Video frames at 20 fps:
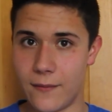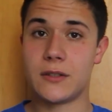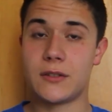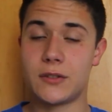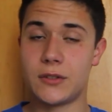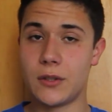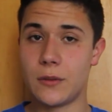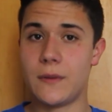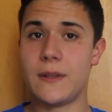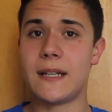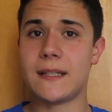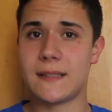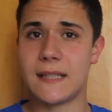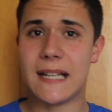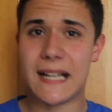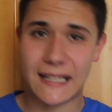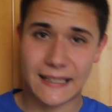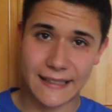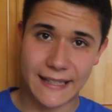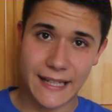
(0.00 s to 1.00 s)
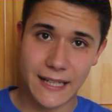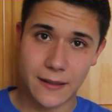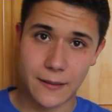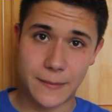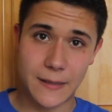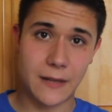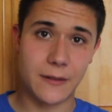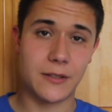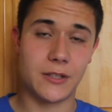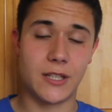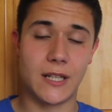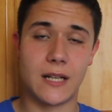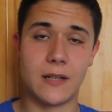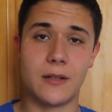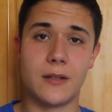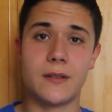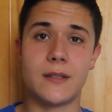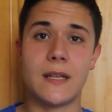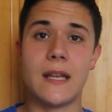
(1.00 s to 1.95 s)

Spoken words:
So the next thing I like about Enchanters